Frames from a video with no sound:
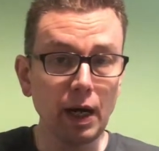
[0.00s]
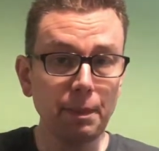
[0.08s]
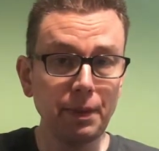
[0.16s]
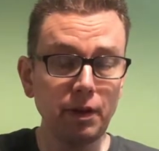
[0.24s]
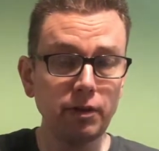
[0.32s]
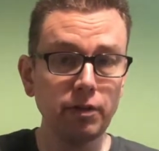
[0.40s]

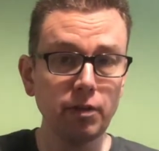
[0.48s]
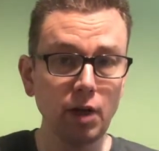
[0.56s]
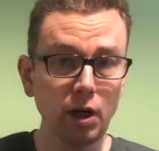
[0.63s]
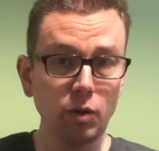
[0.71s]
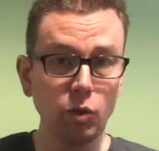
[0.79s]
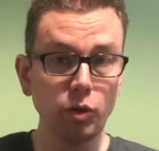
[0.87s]
Happy
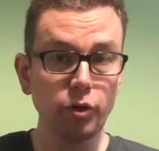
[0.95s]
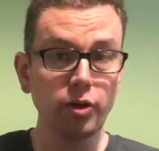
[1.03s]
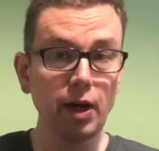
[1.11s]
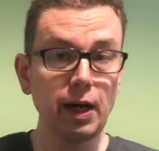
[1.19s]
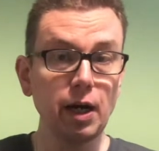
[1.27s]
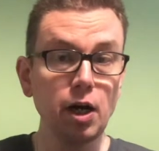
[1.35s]
Star Wars
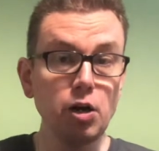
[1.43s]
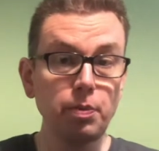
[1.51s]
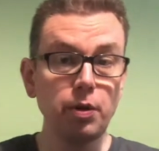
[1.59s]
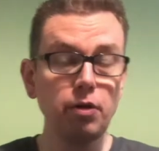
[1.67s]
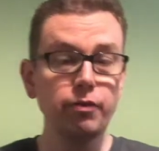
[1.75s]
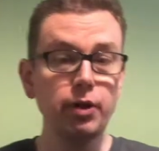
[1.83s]
Day. I
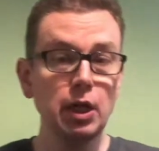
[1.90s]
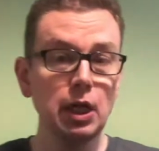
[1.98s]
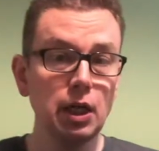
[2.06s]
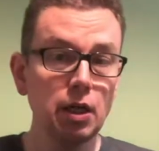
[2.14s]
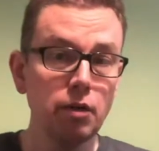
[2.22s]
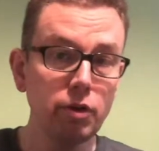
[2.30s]
hope you've
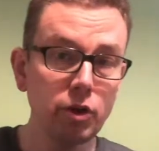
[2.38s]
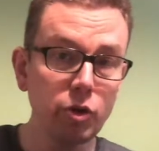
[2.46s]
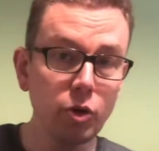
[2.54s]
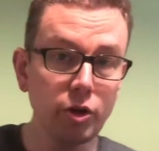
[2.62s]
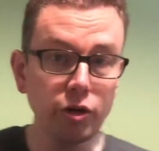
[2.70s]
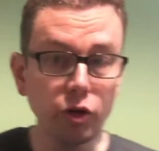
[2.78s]

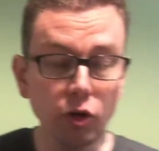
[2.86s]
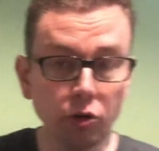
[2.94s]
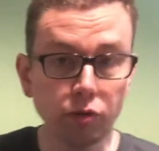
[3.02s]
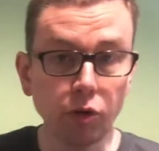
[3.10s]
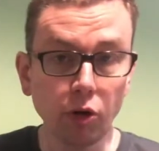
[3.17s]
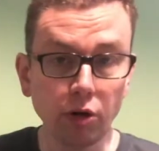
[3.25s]
recorded your
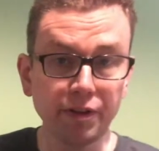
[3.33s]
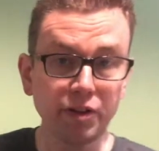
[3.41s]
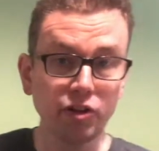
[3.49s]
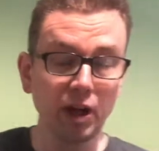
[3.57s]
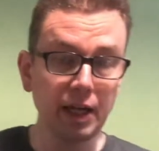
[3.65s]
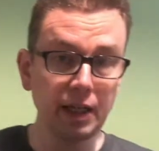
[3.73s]
Roar for
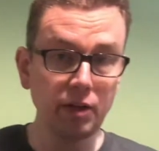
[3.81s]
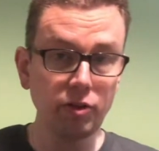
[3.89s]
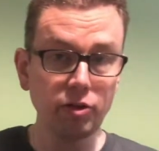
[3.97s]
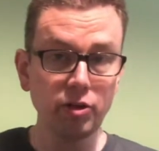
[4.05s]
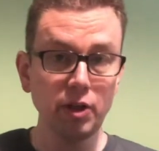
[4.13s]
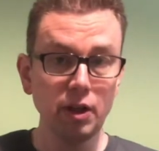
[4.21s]

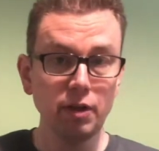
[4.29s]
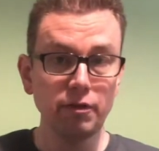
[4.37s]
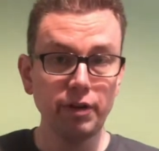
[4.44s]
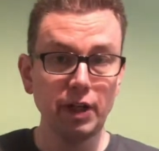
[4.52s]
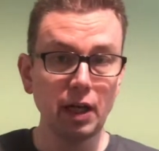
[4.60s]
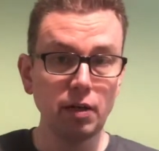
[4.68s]
Change
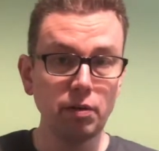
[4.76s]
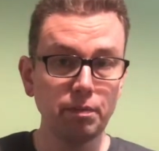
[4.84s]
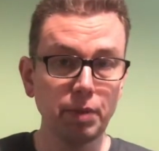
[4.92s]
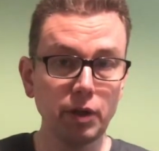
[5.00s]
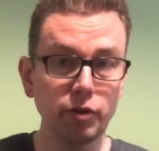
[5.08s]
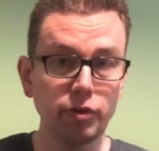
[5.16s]
video and
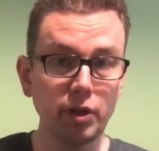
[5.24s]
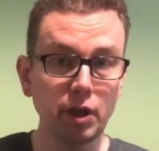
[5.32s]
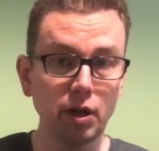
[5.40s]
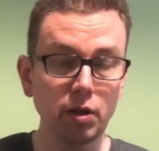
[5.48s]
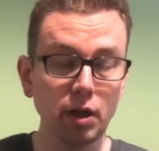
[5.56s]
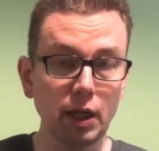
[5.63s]
posted it
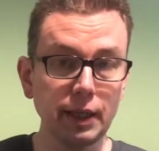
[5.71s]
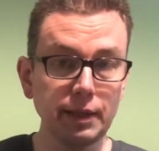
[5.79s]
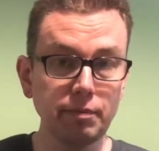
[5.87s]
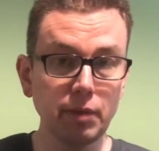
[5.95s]
online.